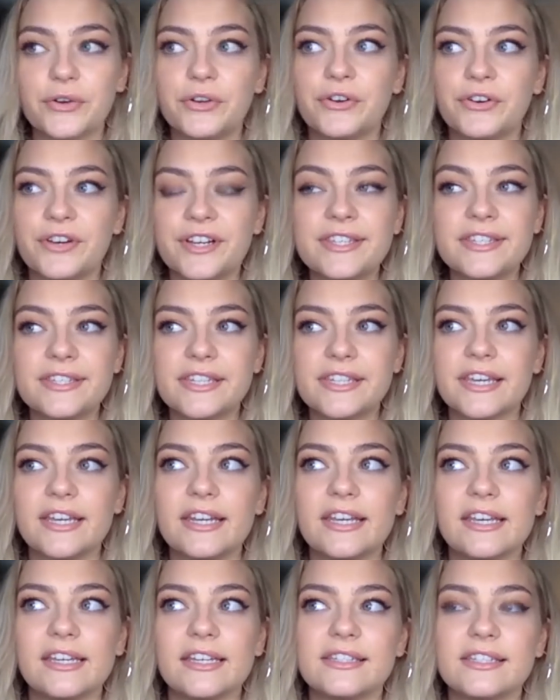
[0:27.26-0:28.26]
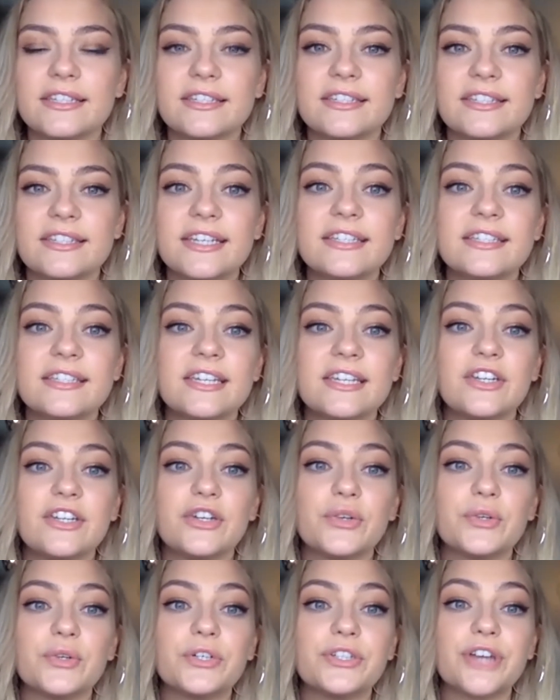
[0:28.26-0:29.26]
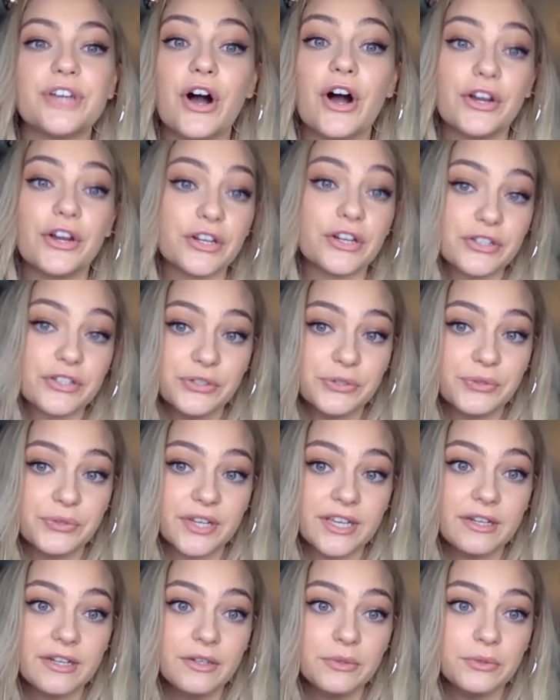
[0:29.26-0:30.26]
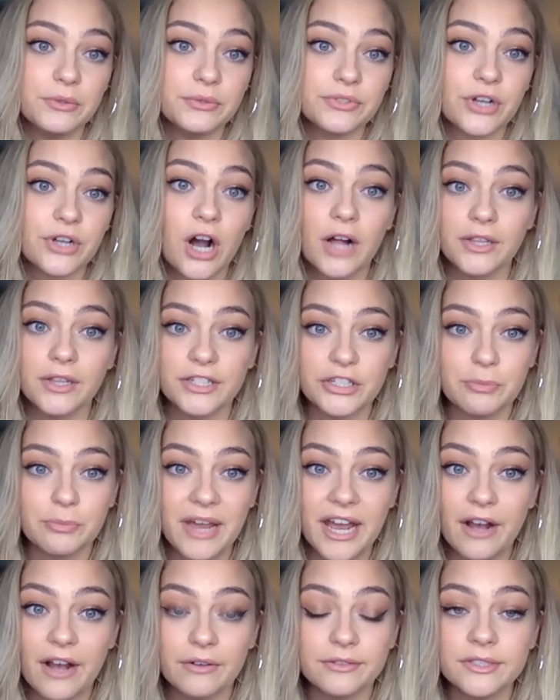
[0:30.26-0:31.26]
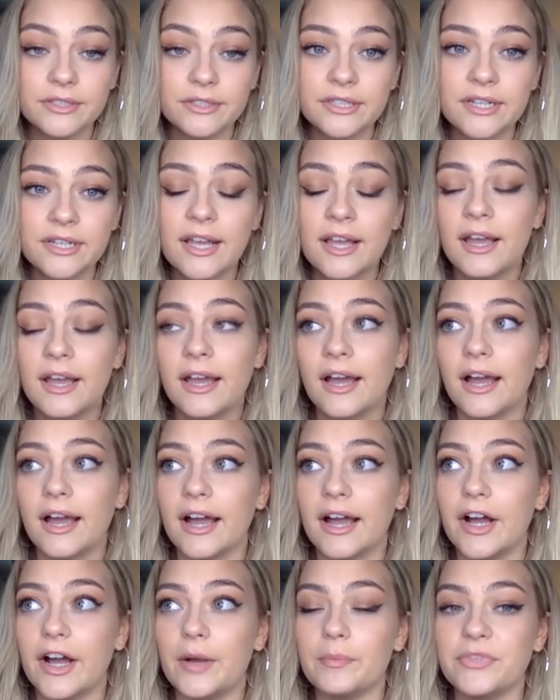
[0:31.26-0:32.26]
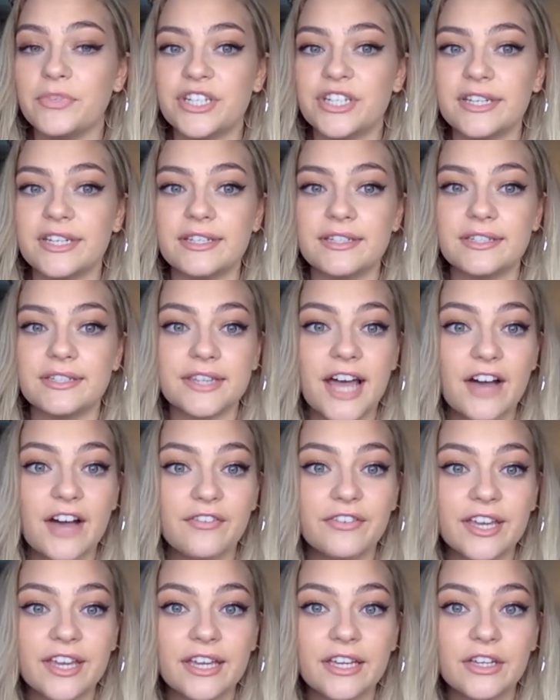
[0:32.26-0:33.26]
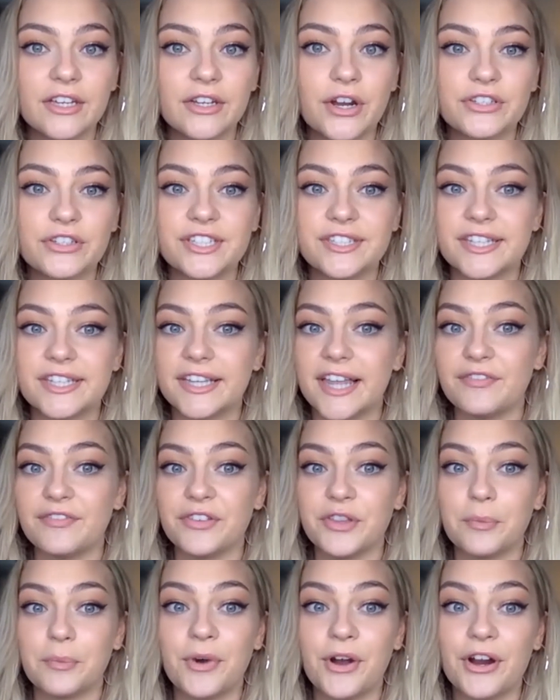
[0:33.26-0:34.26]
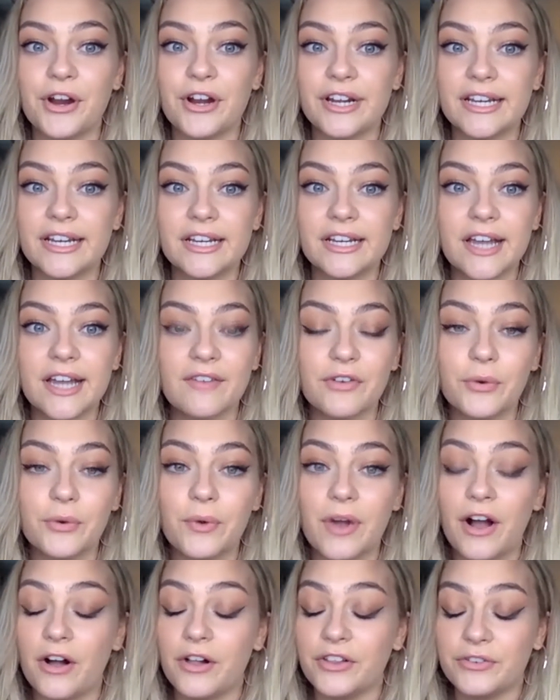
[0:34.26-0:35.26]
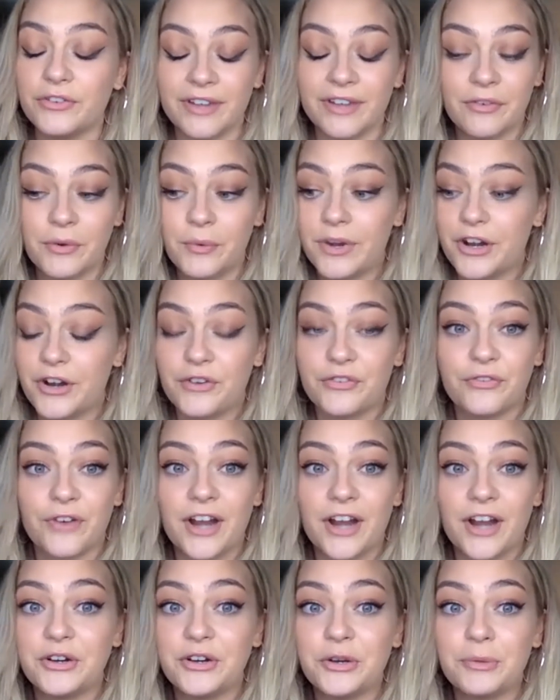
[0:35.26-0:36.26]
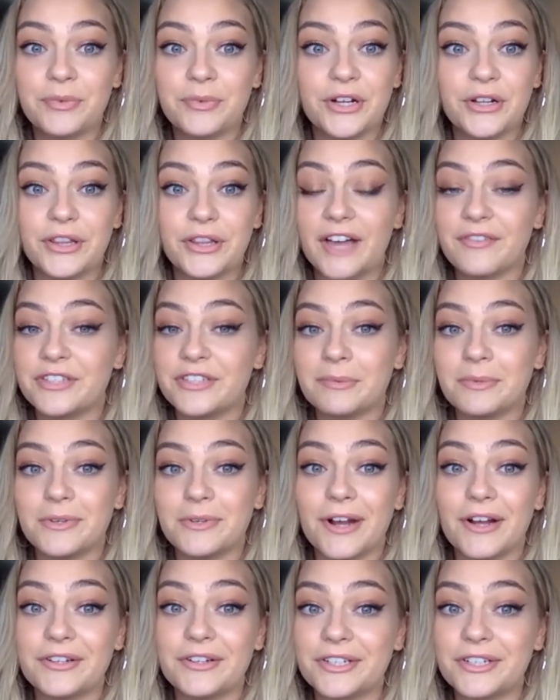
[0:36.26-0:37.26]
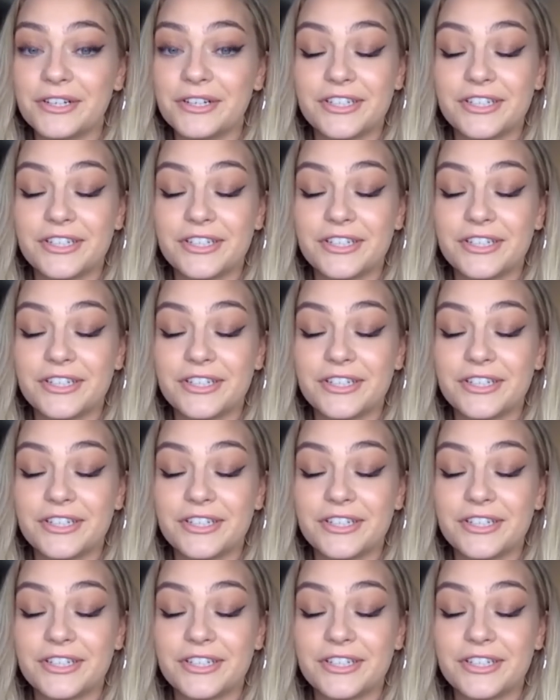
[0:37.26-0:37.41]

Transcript: Kristen is a 16 year old honor student who's college bound. Um, she's loving, you know, she's the life of the party. Every, all of, everyone in her friend group, you know, loves to be around her.